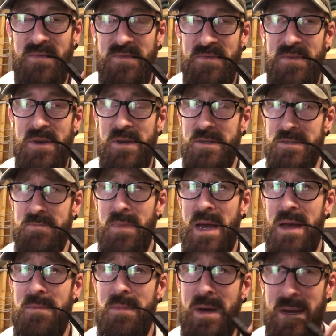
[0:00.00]
first
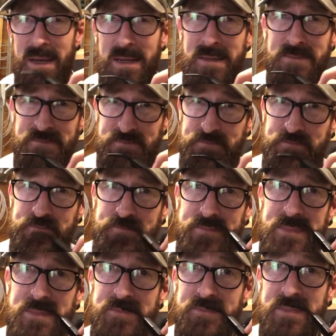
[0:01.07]
met my
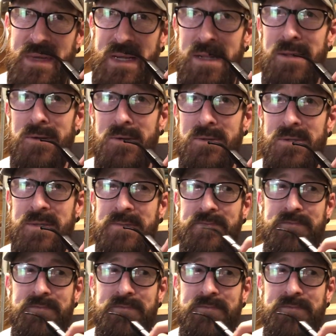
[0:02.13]
in-laws,